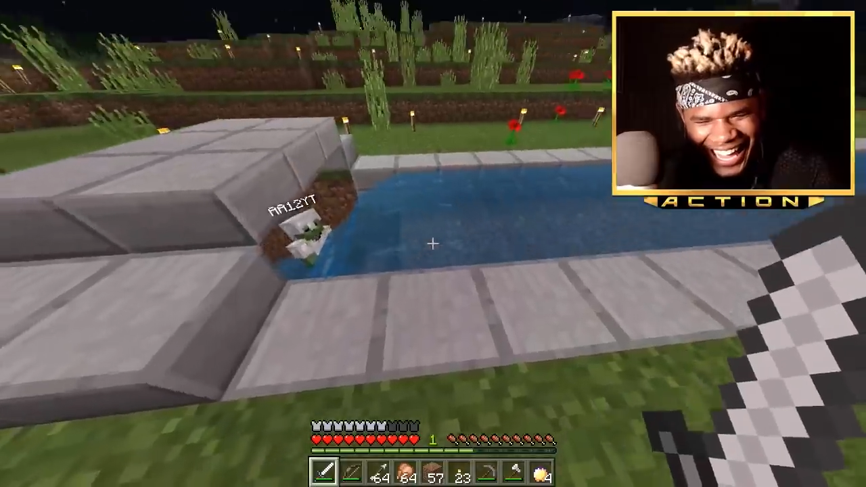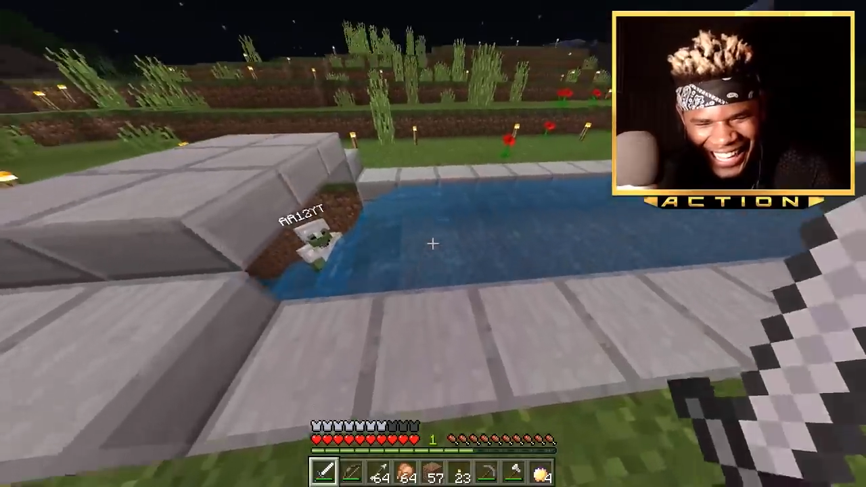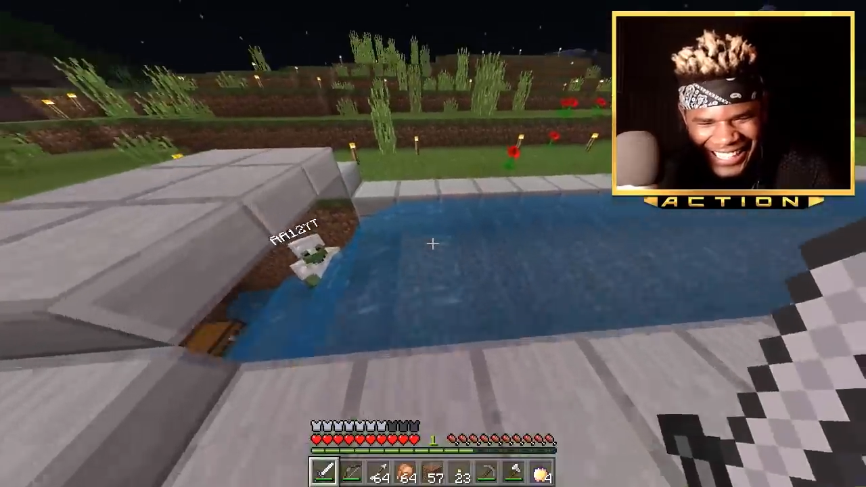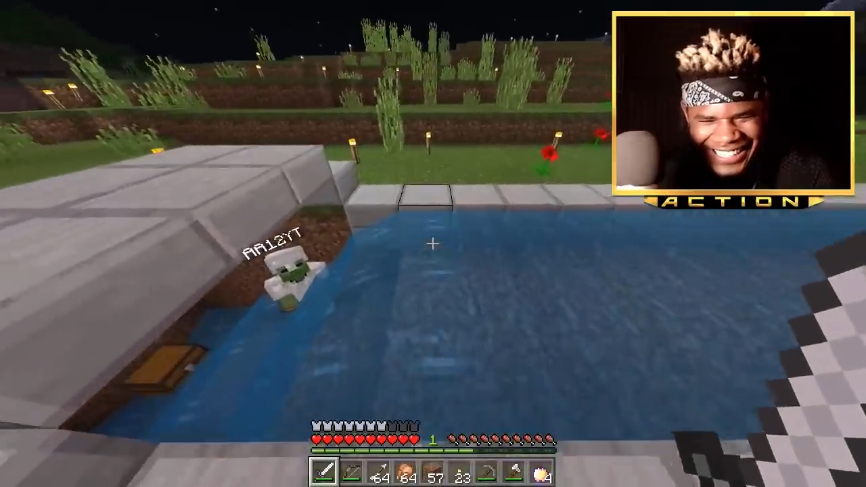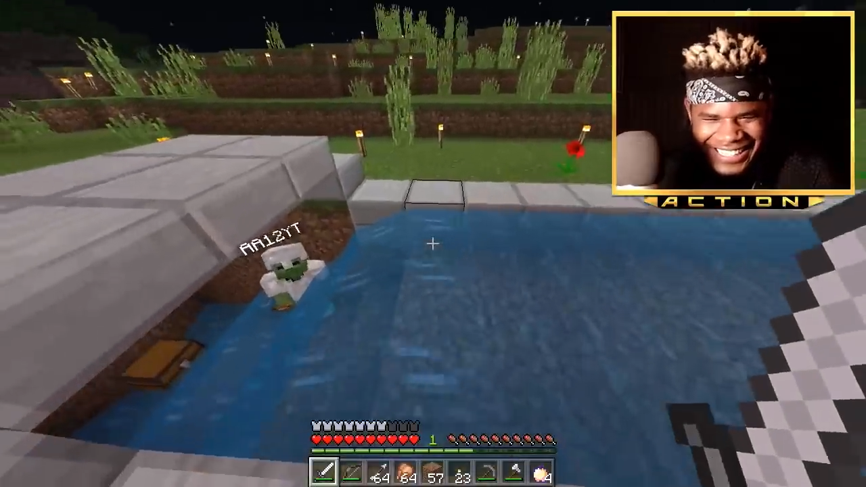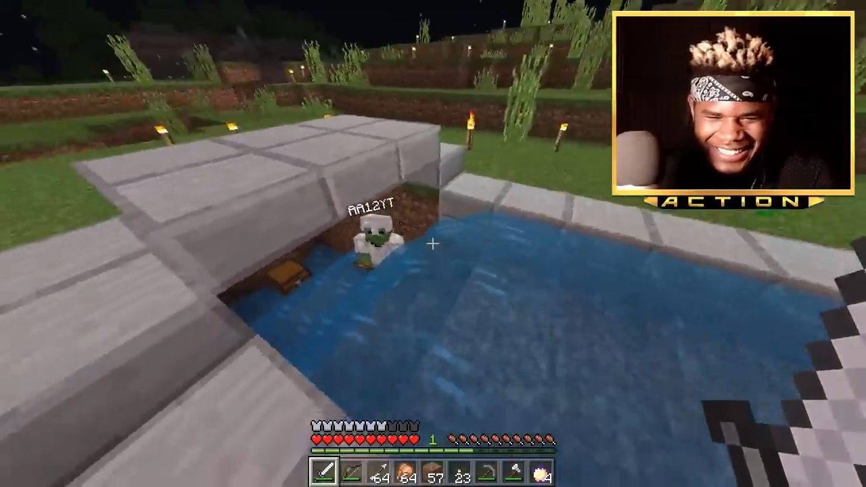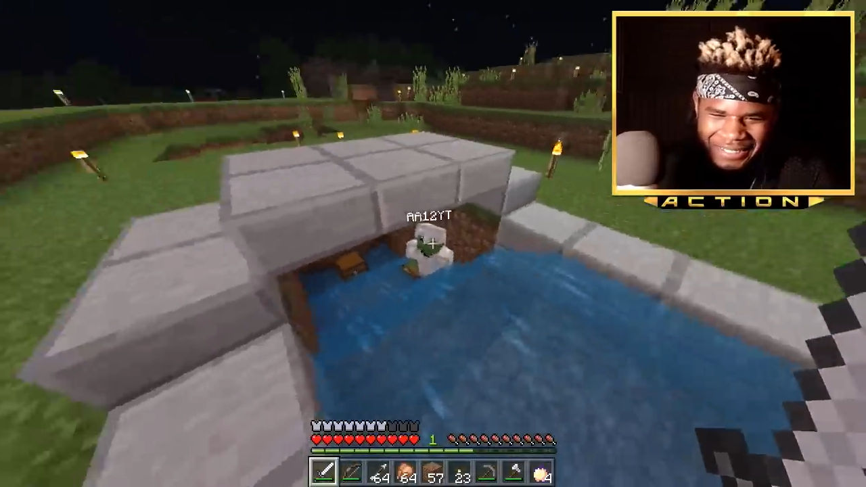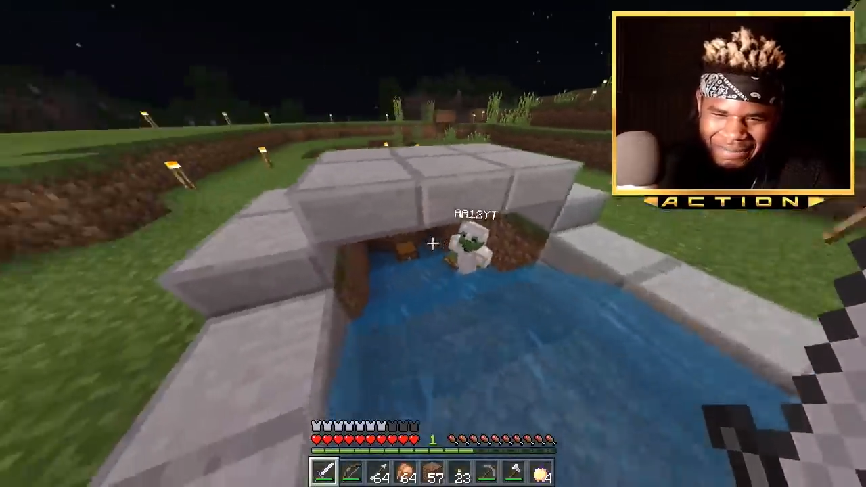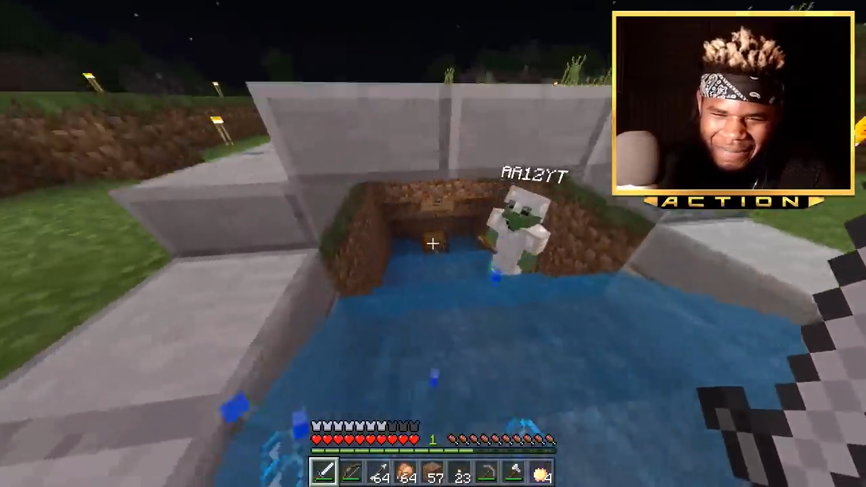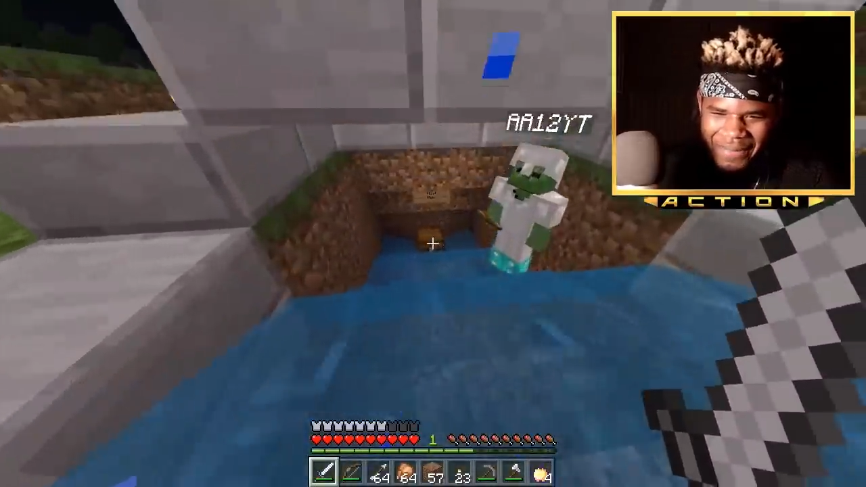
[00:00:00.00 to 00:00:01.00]
okay, okay.
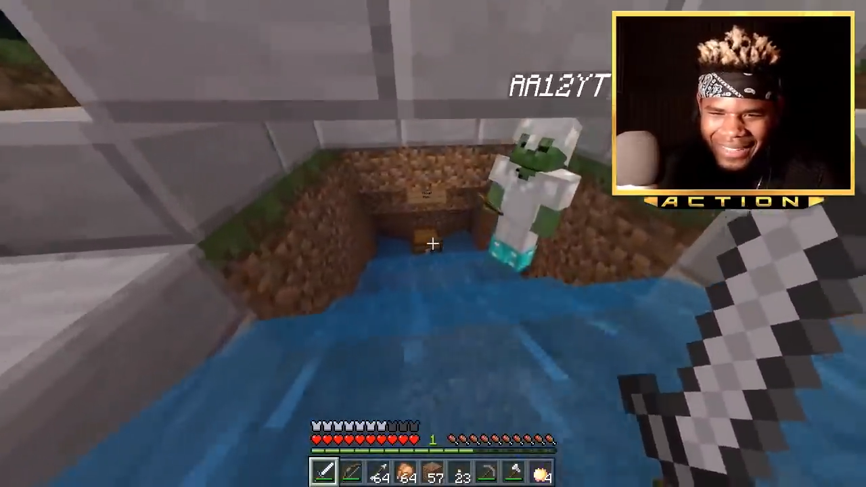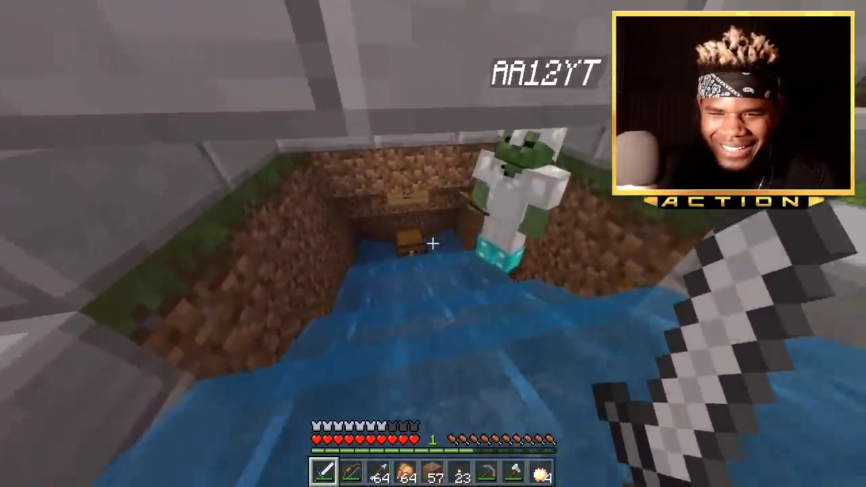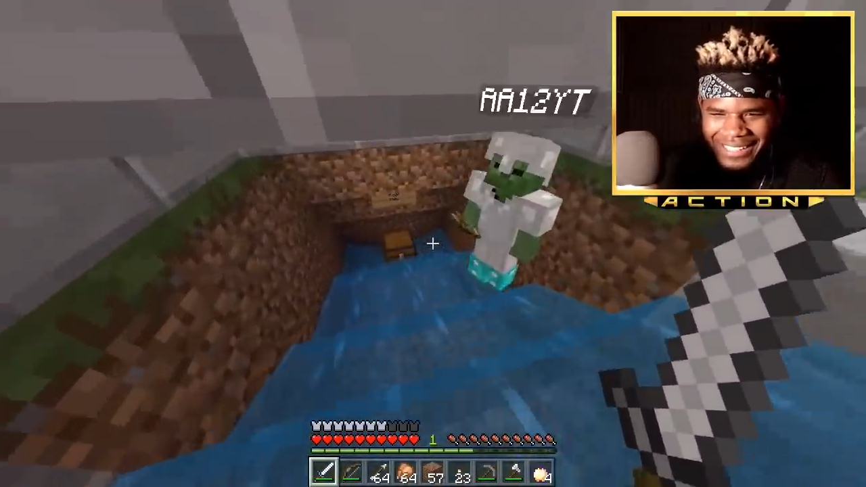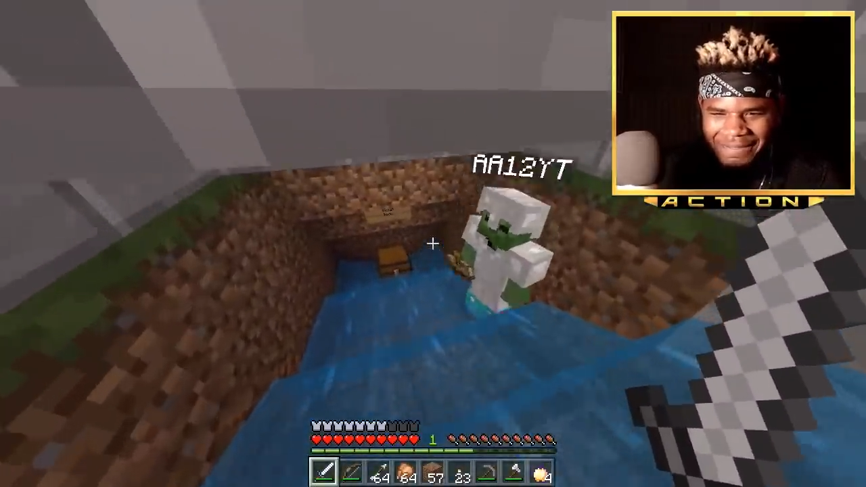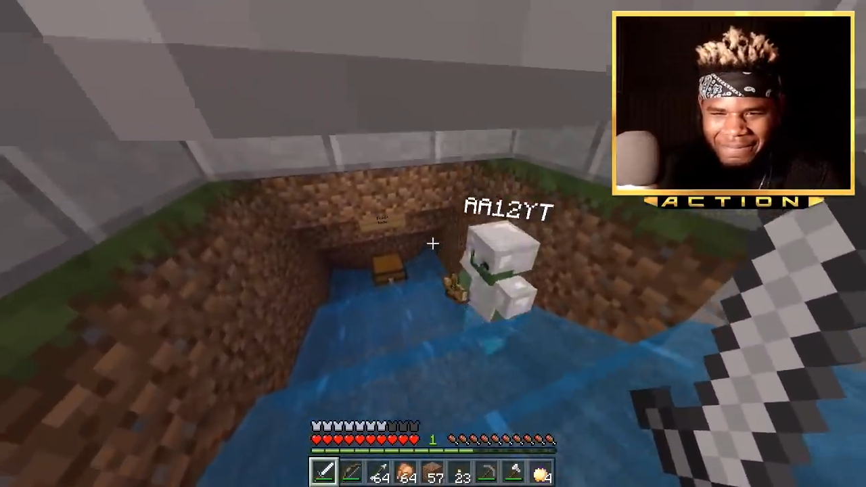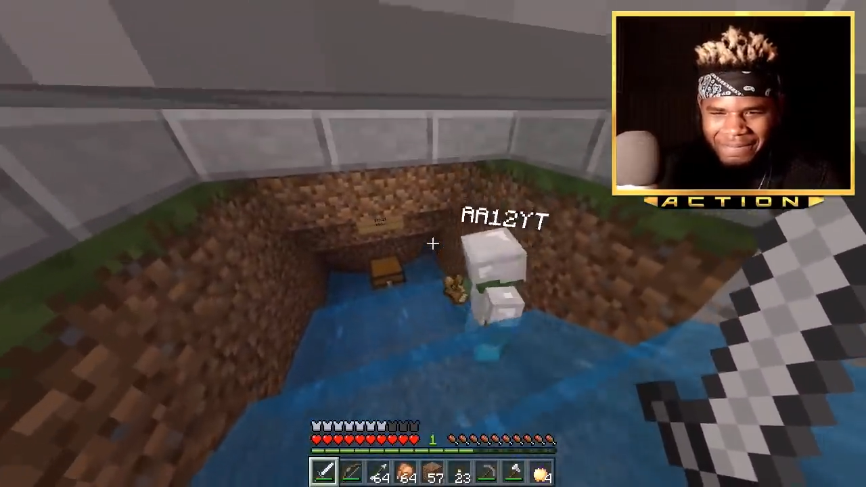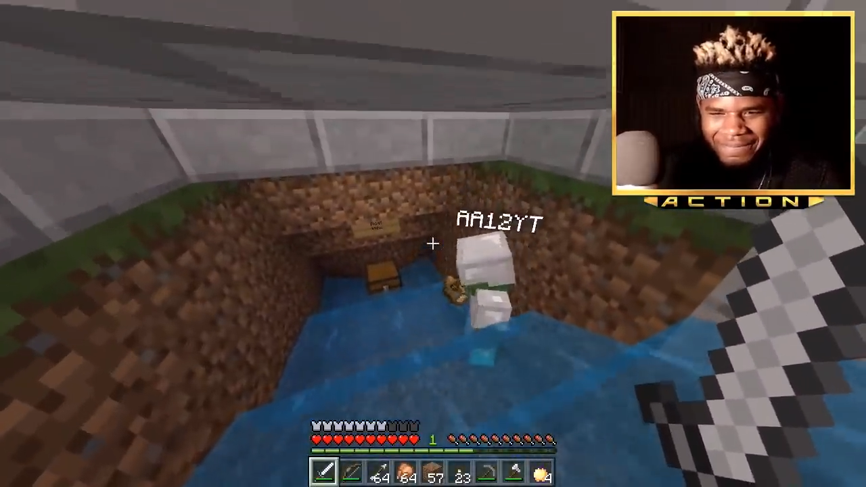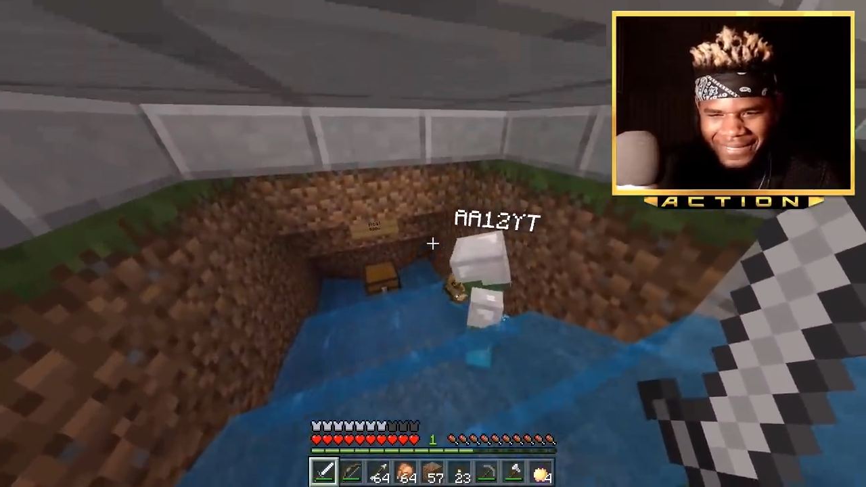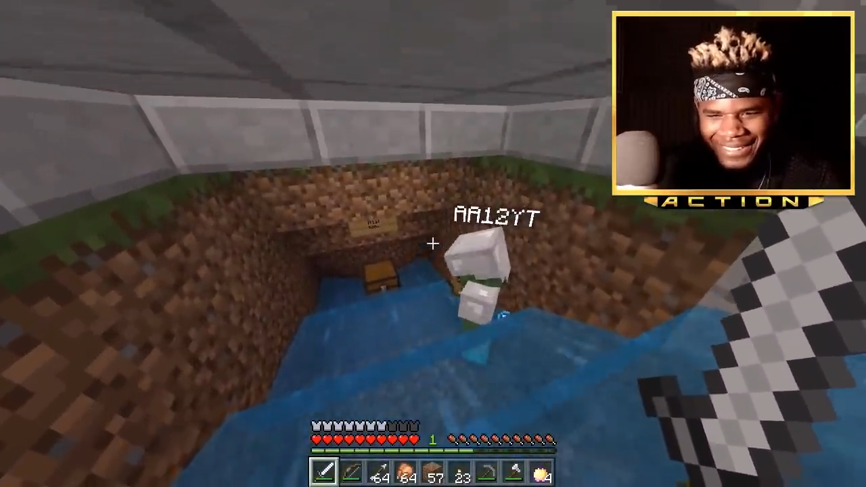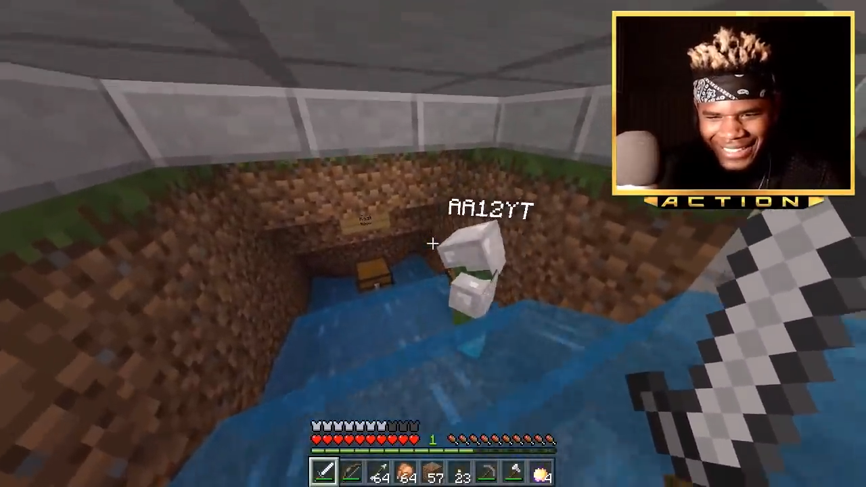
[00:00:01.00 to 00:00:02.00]
We remember the same song,